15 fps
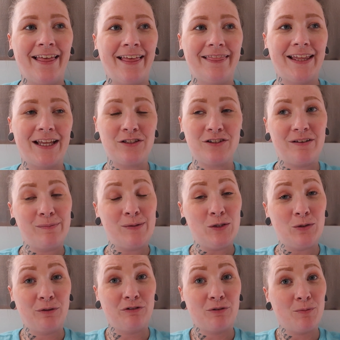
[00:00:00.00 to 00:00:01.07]
that's what I've been
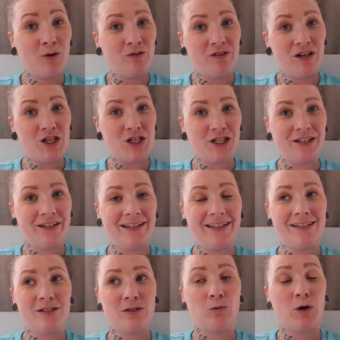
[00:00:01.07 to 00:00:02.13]
doing for motivation,
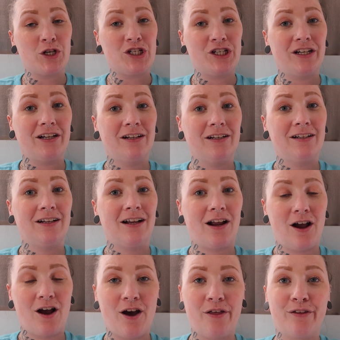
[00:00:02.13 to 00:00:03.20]
is watching
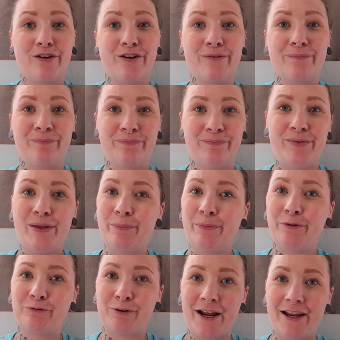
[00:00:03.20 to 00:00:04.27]
other
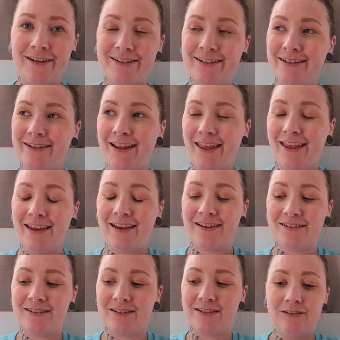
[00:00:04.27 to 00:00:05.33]
people write
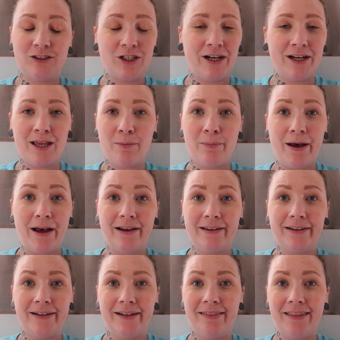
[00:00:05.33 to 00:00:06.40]
and trying to get
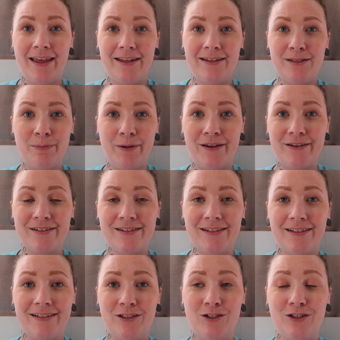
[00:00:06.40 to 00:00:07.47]
back in the headspace
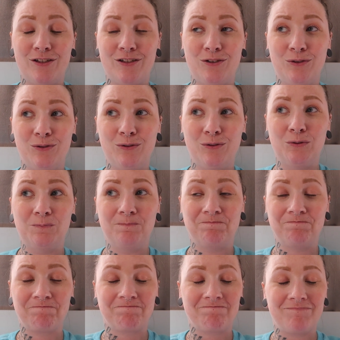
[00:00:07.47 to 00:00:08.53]
to
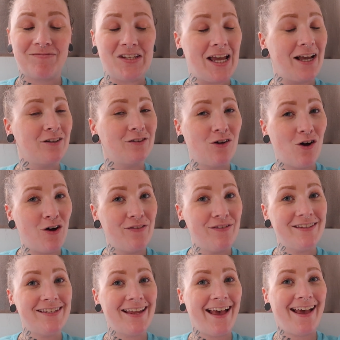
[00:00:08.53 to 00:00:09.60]
tackle all
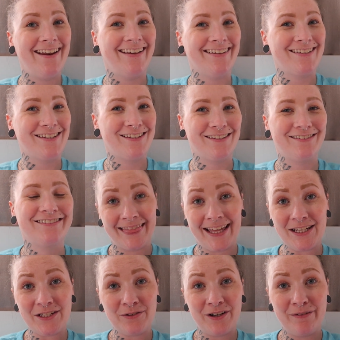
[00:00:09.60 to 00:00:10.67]
these edits.
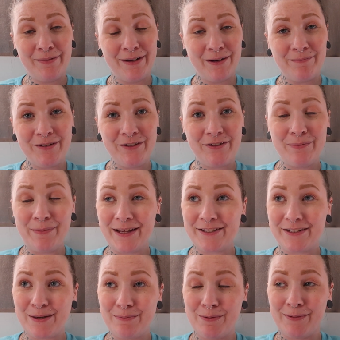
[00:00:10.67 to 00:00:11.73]
That's what I've been up to the
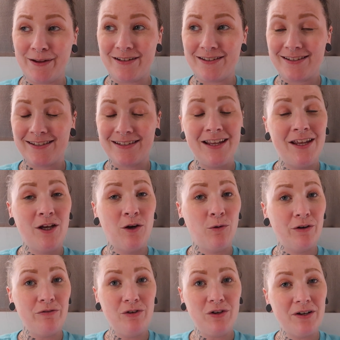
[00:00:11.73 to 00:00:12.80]
past couple months.
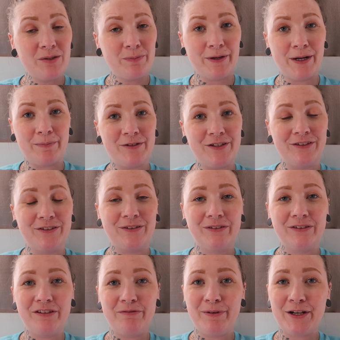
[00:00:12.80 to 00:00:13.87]
What have you guys been up to?
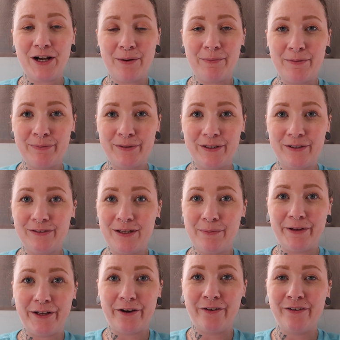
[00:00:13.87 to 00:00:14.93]
Leave me a comment below, let
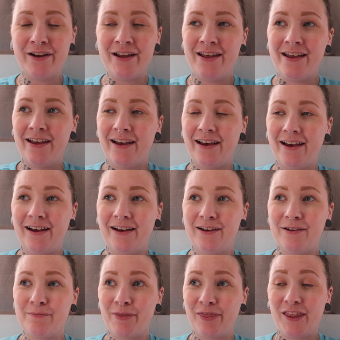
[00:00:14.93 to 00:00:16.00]
me know.
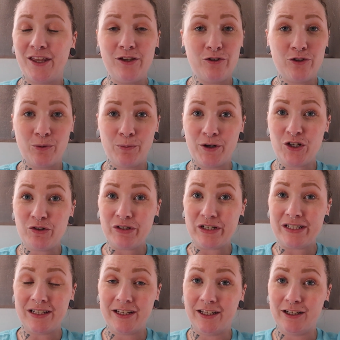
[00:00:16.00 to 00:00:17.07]
Thank you so much for
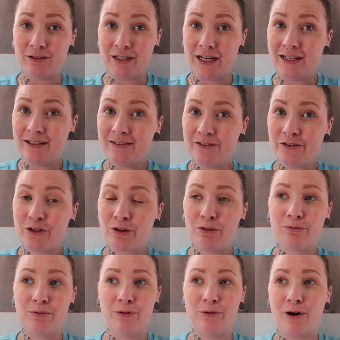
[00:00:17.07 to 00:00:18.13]
sticking around
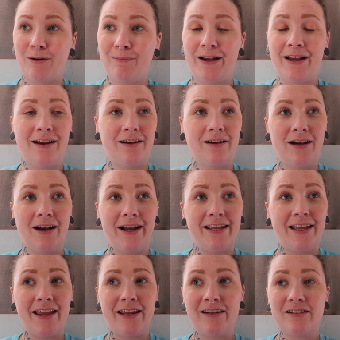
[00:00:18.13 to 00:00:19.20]
through all my
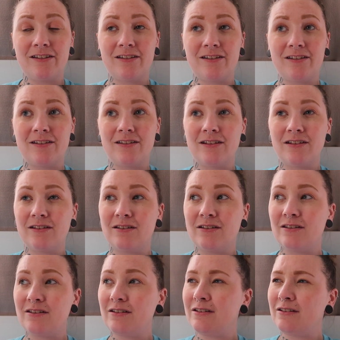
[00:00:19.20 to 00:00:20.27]

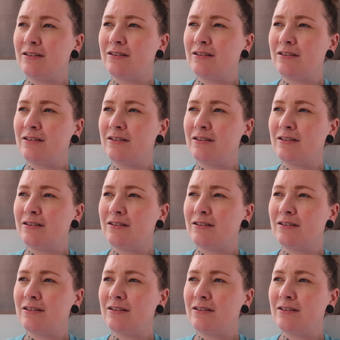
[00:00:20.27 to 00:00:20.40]
hiatuses.